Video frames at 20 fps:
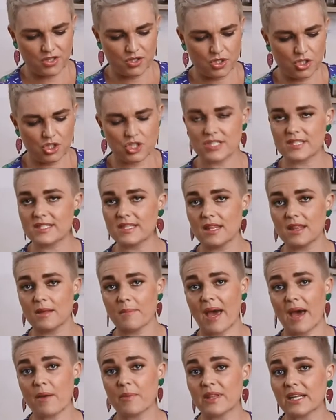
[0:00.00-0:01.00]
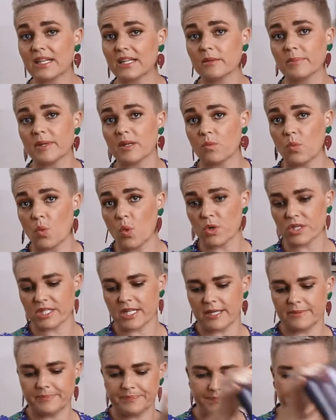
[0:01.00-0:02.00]
You just thin them out with a little bit of
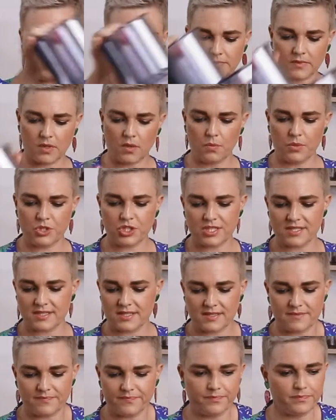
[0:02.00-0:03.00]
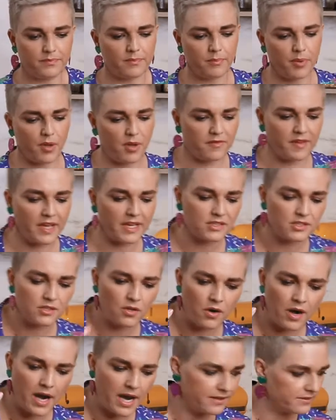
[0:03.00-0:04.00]
water, which is perfect.
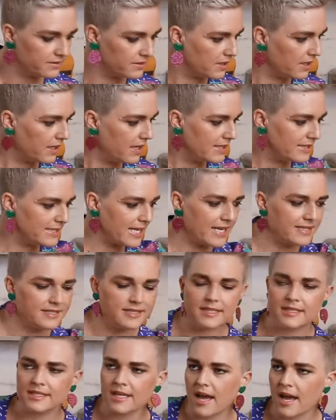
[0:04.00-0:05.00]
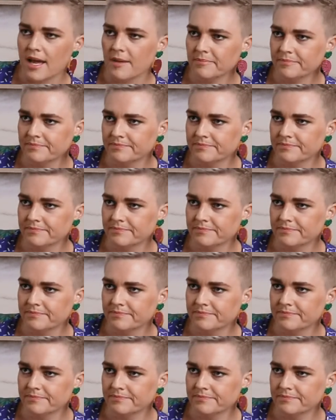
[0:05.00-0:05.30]
All right, tasting time.